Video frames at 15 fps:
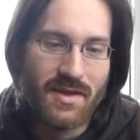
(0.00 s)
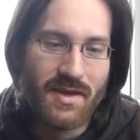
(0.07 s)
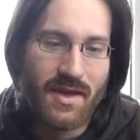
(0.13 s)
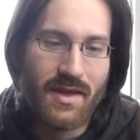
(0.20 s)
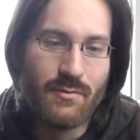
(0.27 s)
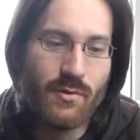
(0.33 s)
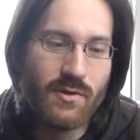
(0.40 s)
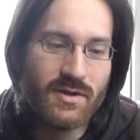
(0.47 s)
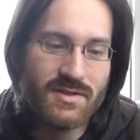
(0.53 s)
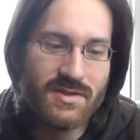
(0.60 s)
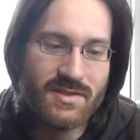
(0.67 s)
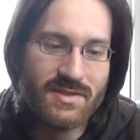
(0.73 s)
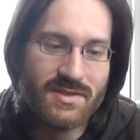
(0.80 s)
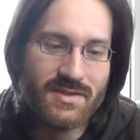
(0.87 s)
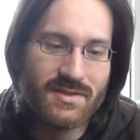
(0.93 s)
It
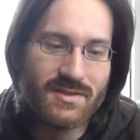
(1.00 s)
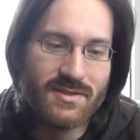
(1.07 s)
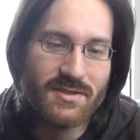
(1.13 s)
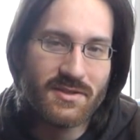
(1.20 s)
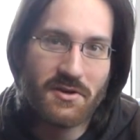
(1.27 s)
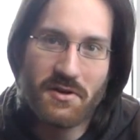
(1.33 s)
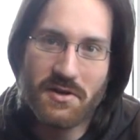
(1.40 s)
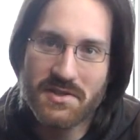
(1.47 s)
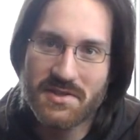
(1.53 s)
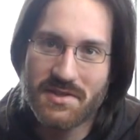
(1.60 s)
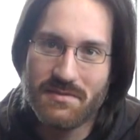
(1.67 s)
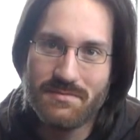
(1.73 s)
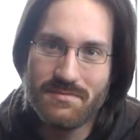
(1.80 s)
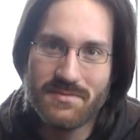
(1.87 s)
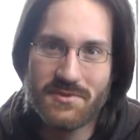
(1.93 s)
was
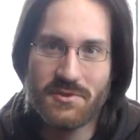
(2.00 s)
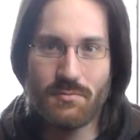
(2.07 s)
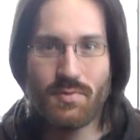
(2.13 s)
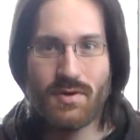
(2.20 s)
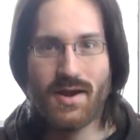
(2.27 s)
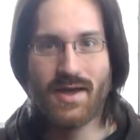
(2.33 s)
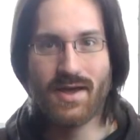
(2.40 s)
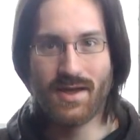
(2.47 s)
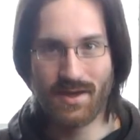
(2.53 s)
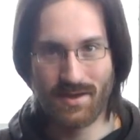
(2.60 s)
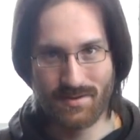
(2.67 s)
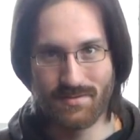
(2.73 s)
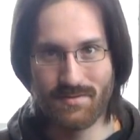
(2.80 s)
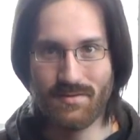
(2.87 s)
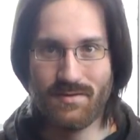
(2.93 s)
awesome to
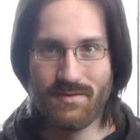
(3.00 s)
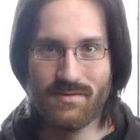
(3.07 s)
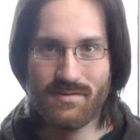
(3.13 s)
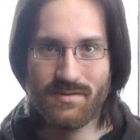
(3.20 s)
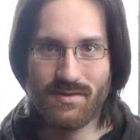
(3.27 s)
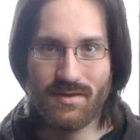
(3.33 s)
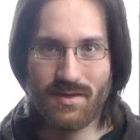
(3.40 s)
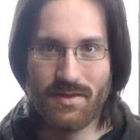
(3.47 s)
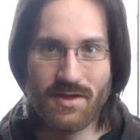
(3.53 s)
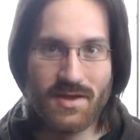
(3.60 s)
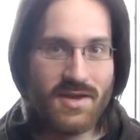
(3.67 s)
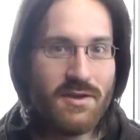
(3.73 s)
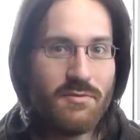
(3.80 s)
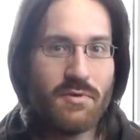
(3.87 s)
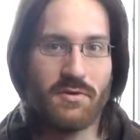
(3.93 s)
play the
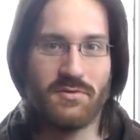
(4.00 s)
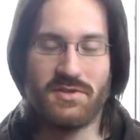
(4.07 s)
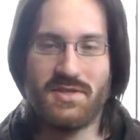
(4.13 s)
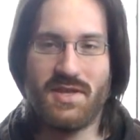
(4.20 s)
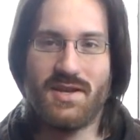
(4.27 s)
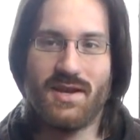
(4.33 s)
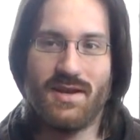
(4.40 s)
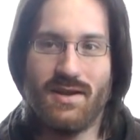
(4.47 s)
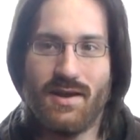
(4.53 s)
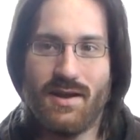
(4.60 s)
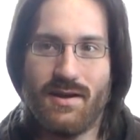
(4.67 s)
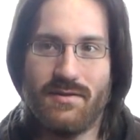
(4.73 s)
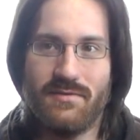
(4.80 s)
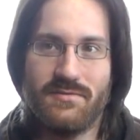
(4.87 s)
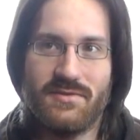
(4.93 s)
heroes that I
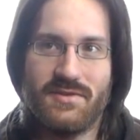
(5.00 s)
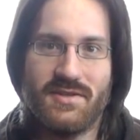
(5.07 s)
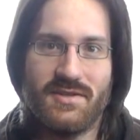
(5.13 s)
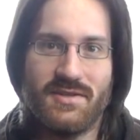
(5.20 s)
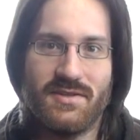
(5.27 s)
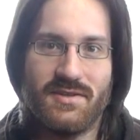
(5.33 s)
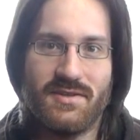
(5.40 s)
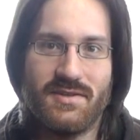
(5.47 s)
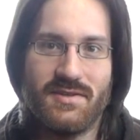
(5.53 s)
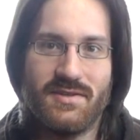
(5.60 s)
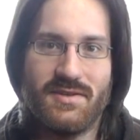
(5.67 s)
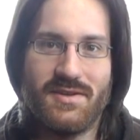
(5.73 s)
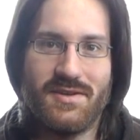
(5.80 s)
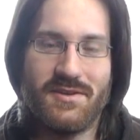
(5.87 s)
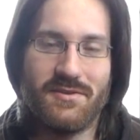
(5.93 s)
loved.
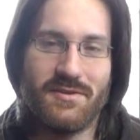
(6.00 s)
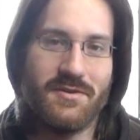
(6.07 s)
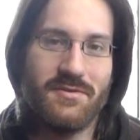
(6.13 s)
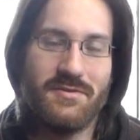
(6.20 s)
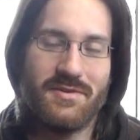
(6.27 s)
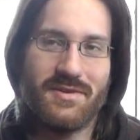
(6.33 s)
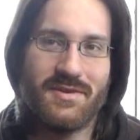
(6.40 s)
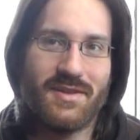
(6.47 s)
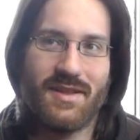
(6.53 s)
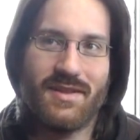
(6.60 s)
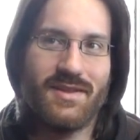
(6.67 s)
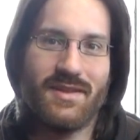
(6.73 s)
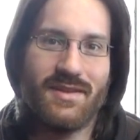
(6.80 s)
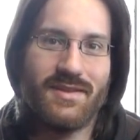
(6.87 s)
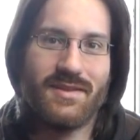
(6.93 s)
You know,
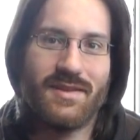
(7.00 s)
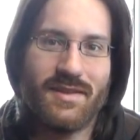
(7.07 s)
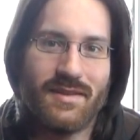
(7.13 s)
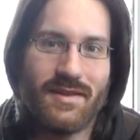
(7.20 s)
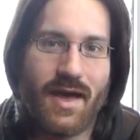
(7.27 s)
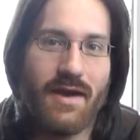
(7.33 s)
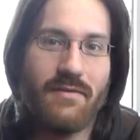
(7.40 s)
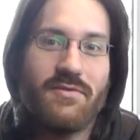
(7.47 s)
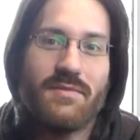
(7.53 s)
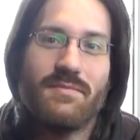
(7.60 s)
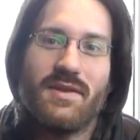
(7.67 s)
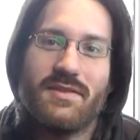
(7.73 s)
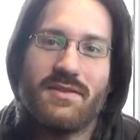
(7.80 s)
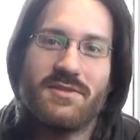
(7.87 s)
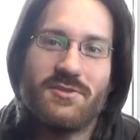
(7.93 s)
have them
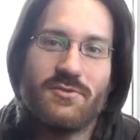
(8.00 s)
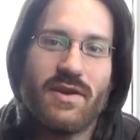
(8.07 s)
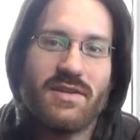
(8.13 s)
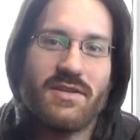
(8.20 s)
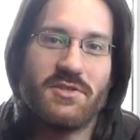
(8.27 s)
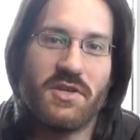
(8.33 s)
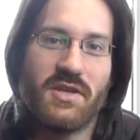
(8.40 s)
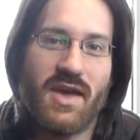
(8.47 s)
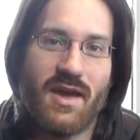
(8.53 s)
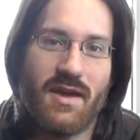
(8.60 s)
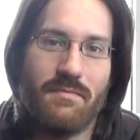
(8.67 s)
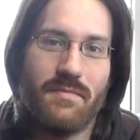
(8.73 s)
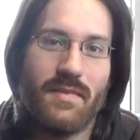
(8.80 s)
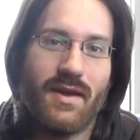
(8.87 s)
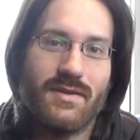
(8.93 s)
in the strategy
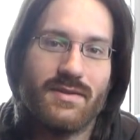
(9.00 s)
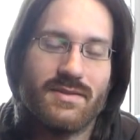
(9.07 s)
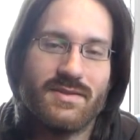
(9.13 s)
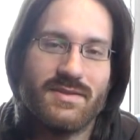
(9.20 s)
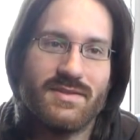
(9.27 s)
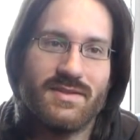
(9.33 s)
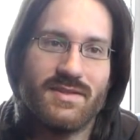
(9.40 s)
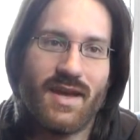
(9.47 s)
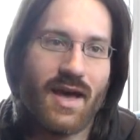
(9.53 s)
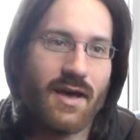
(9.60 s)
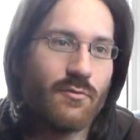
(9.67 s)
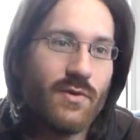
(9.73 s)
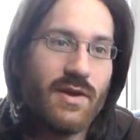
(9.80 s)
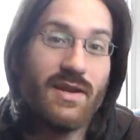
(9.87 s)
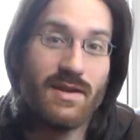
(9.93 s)
game, and I
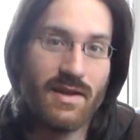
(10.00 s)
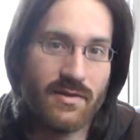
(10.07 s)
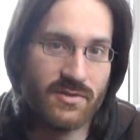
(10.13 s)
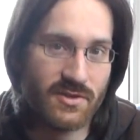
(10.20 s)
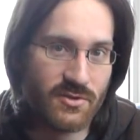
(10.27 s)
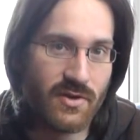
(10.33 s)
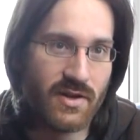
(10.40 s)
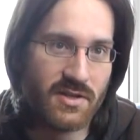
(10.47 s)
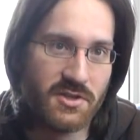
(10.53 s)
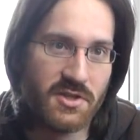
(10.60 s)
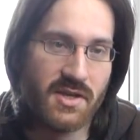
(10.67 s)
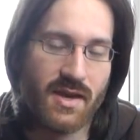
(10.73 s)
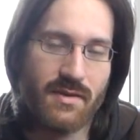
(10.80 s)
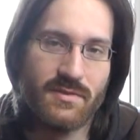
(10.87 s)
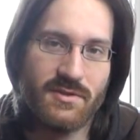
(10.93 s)
really loved strategy
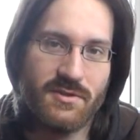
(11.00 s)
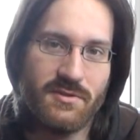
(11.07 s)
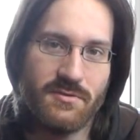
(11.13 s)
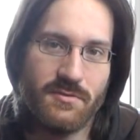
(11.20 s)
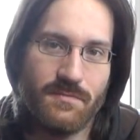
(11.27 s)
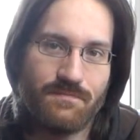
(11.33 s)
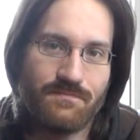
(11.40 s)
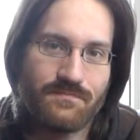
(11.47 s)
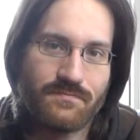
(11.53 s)
games too.